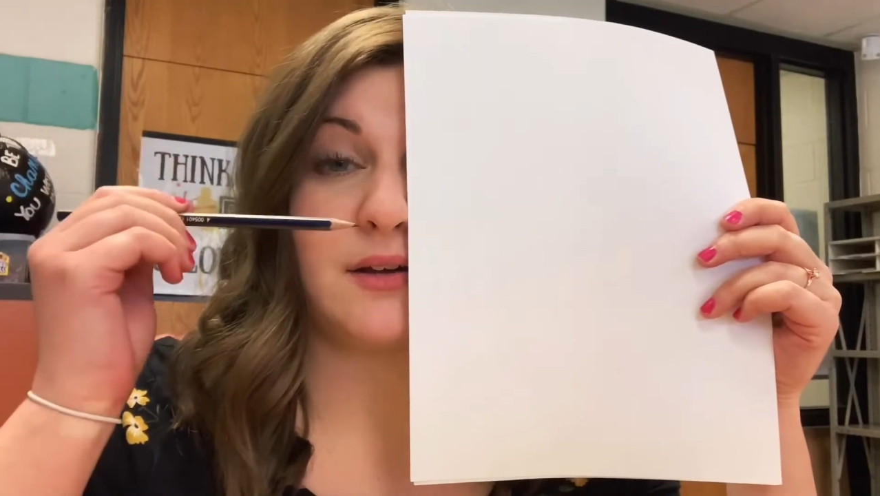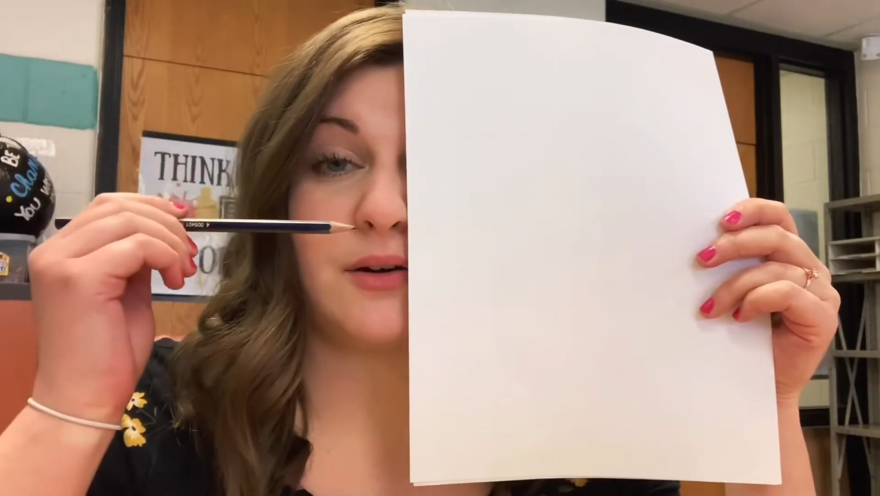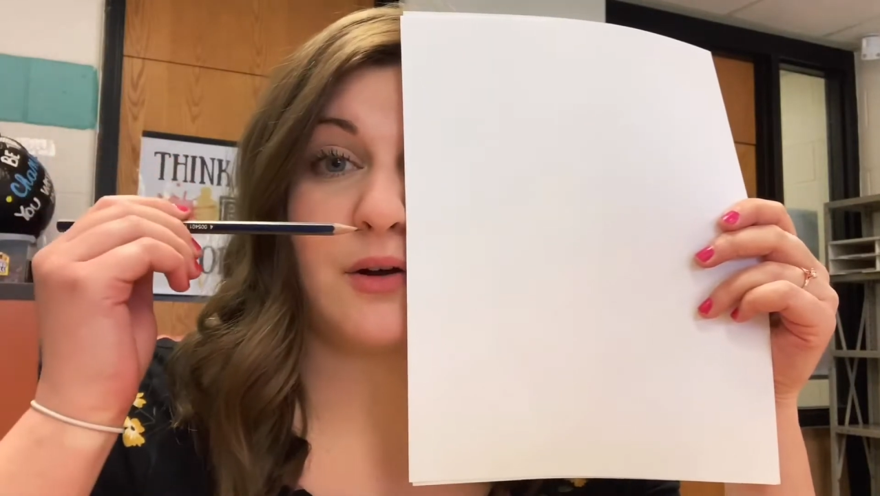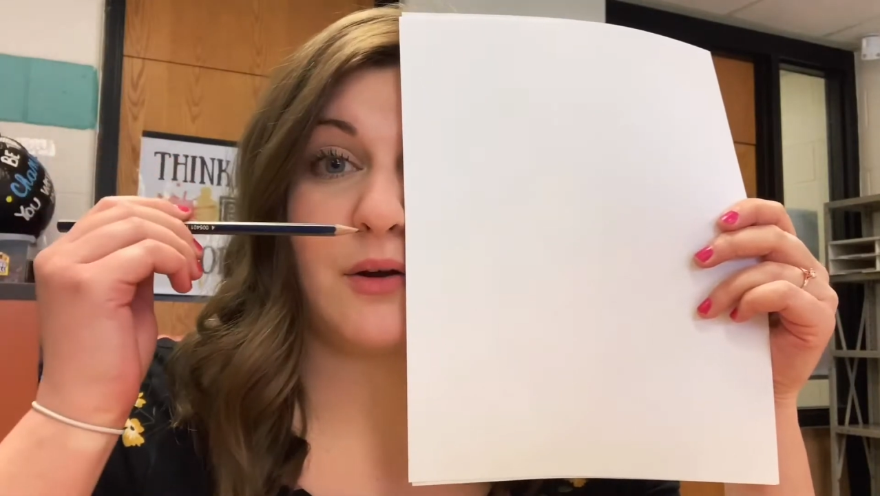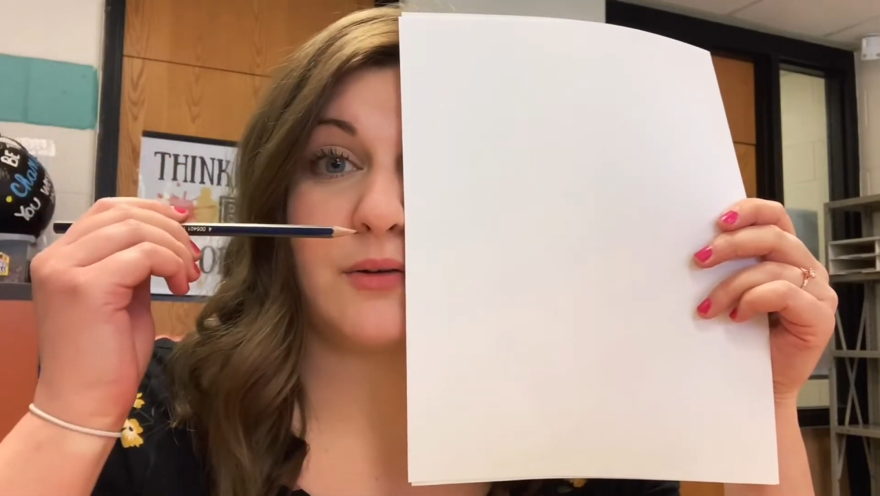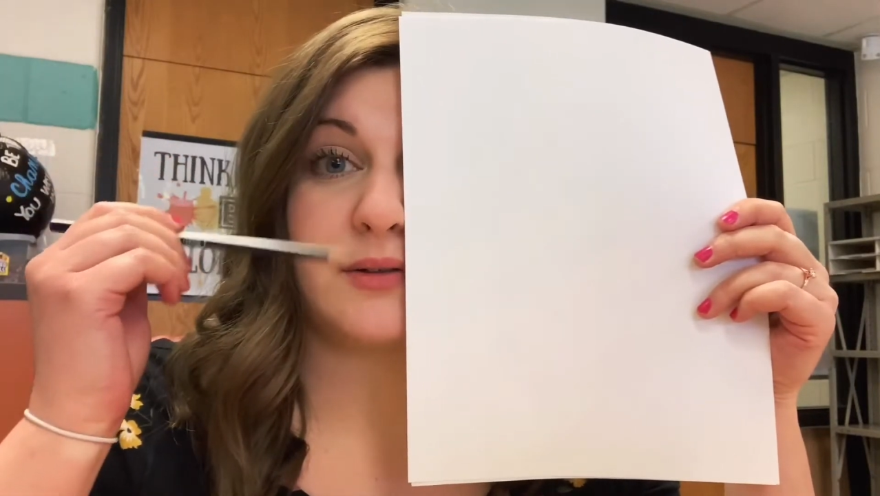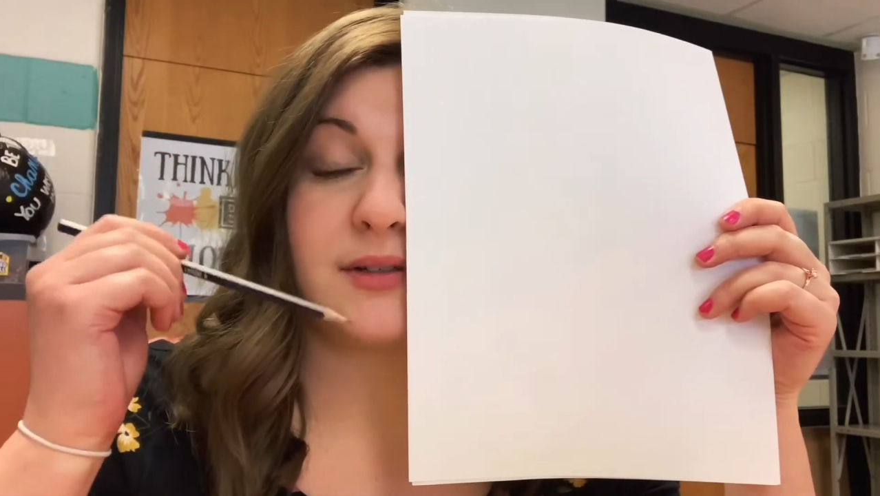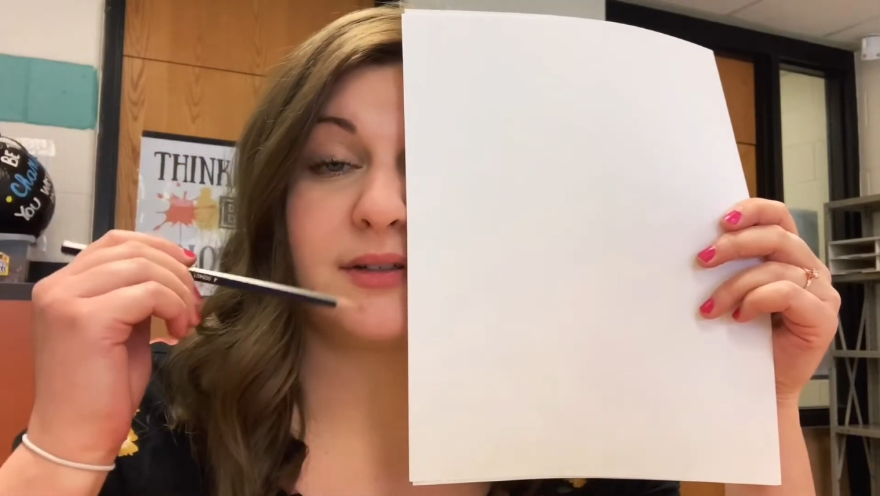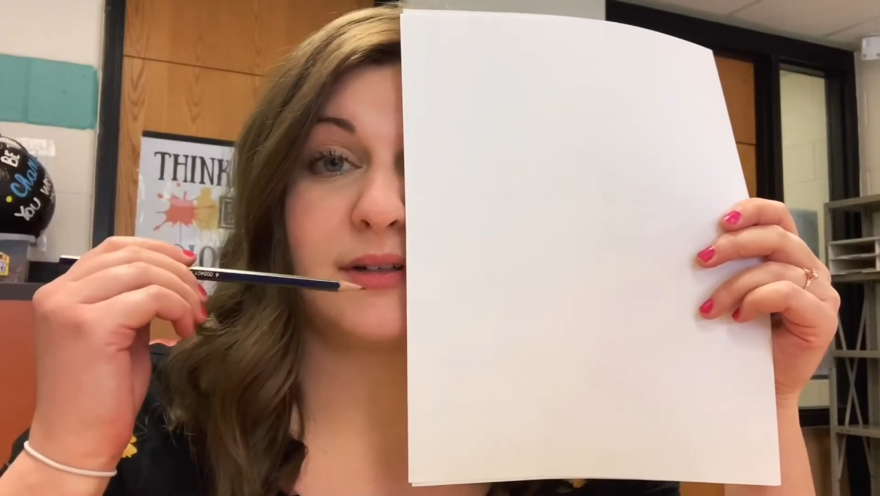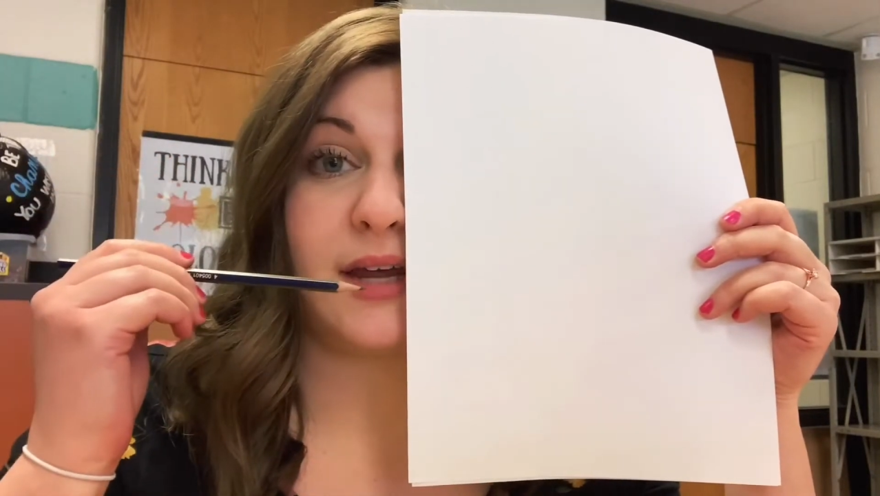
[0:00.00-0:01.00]
your
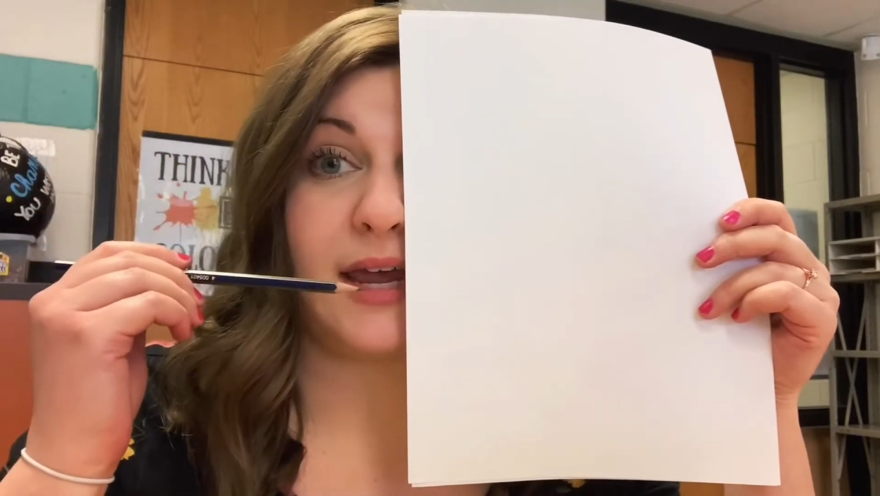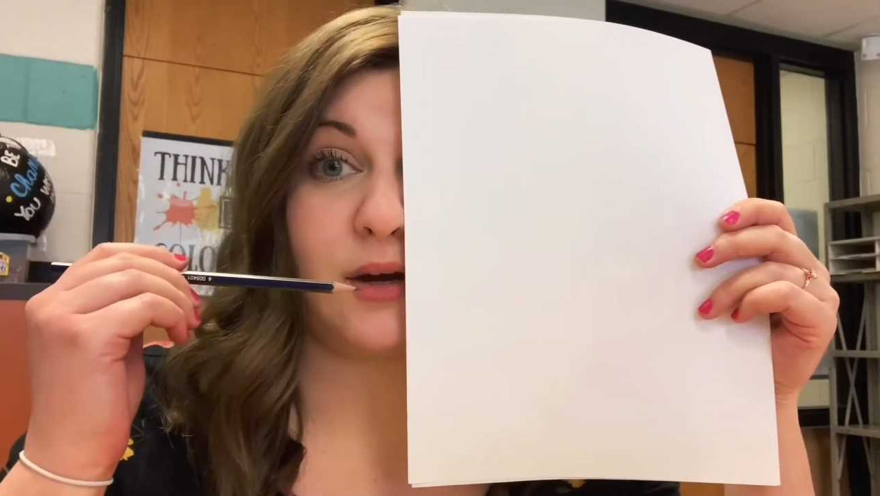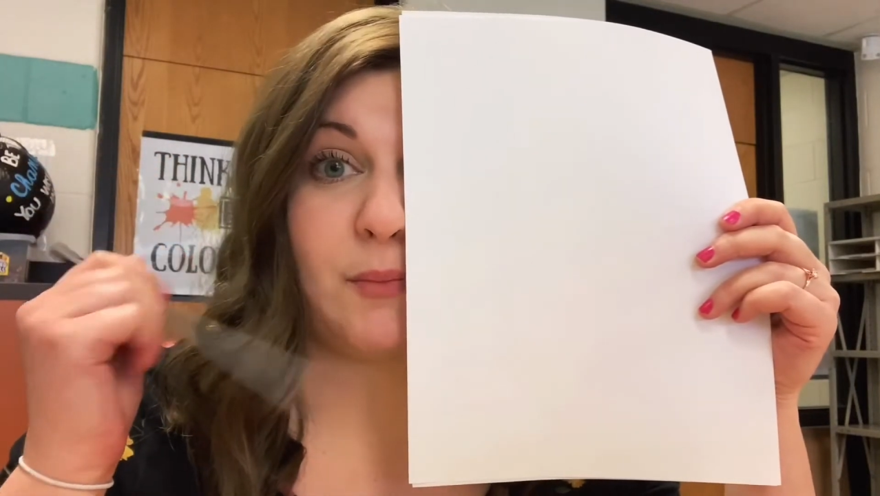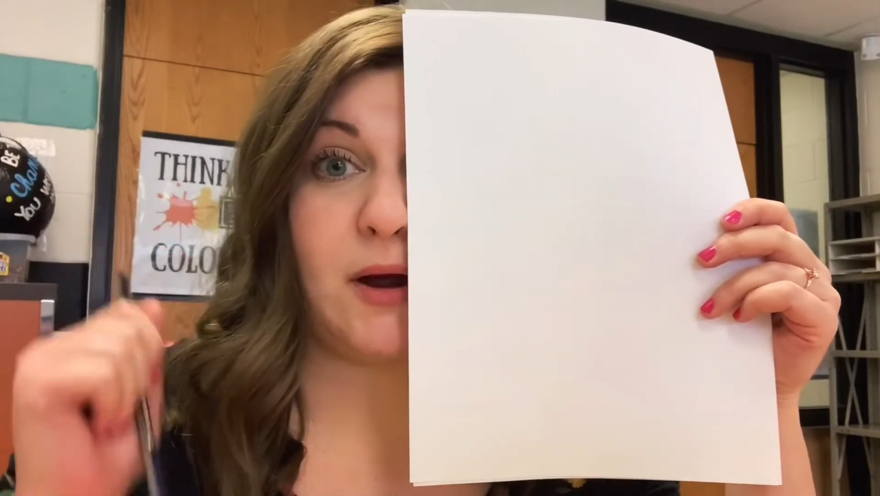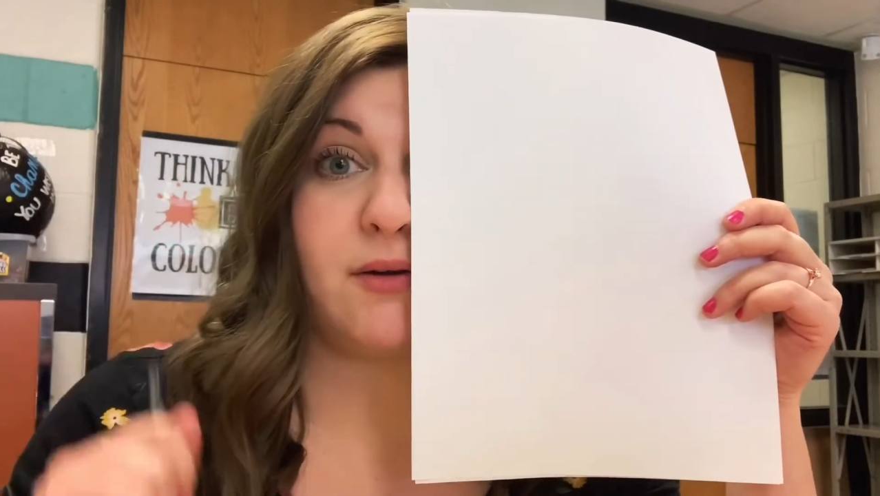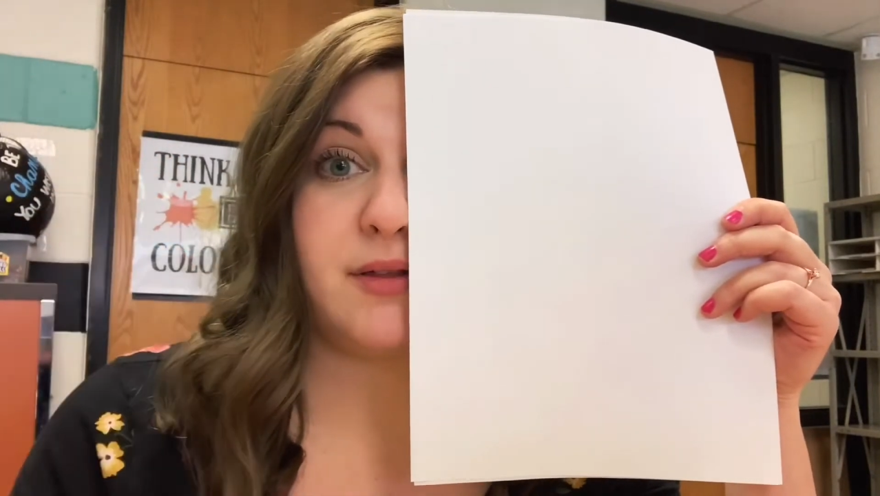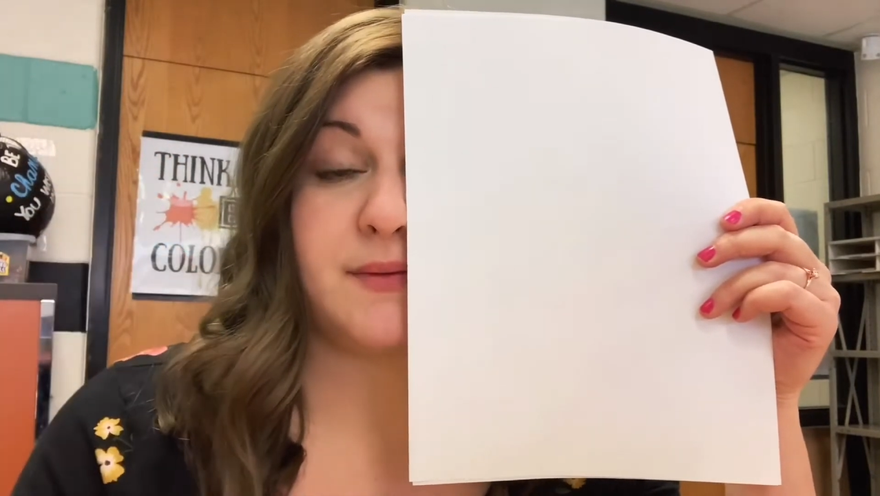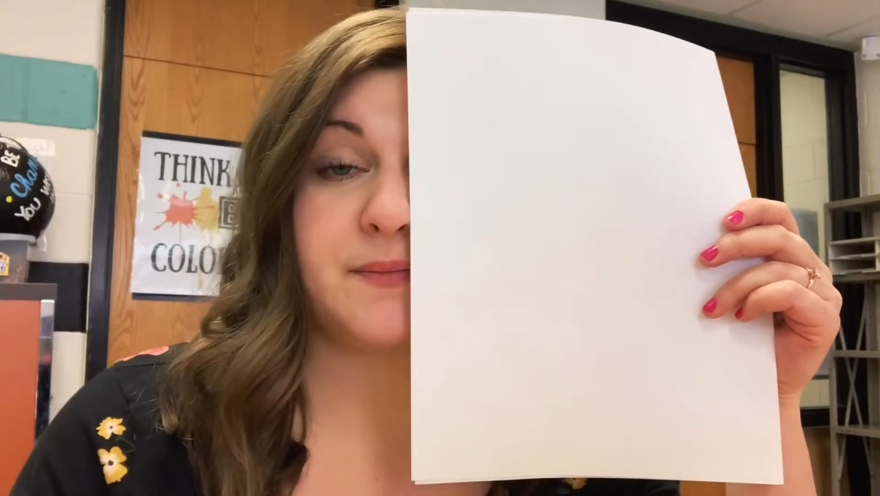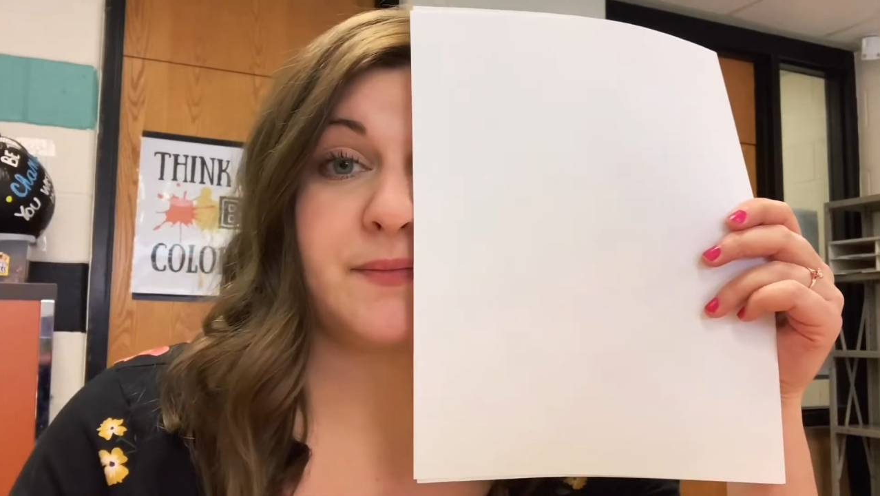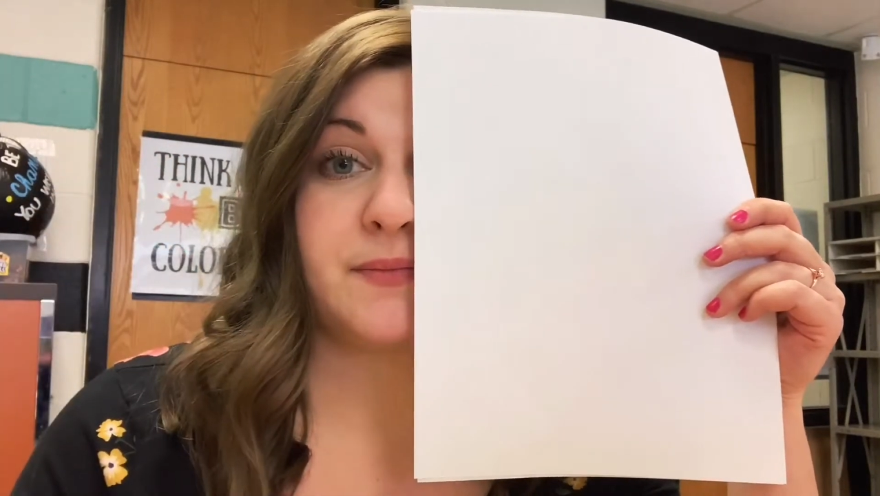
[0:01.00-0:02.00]
nose, and your
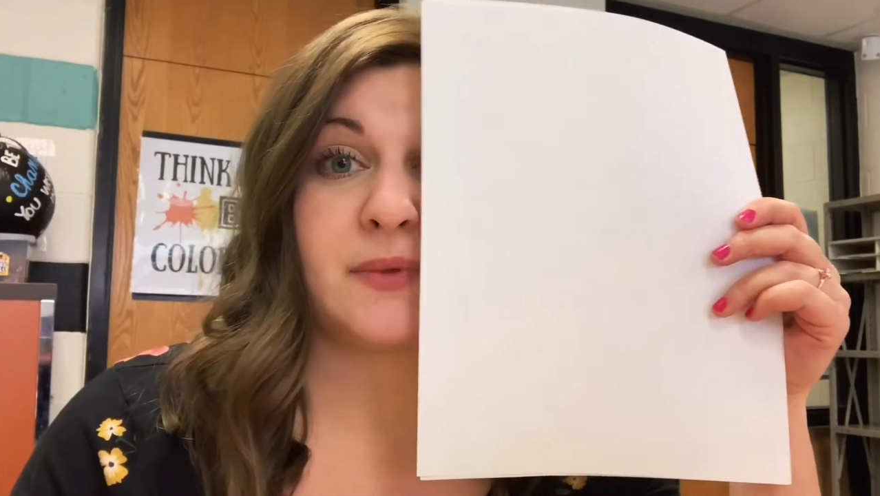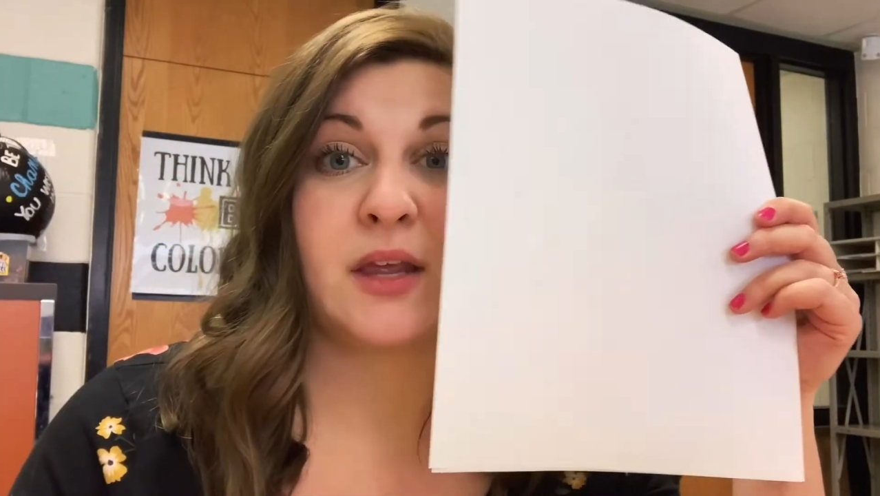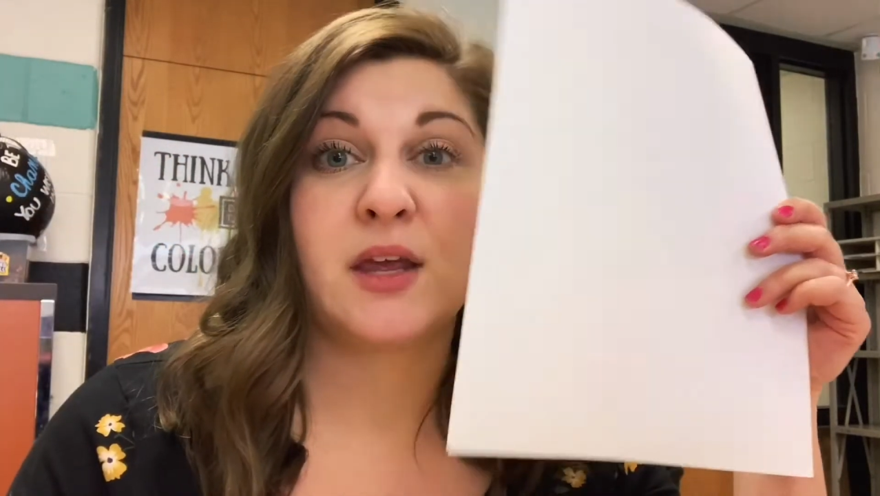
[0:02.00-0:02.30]
mouth.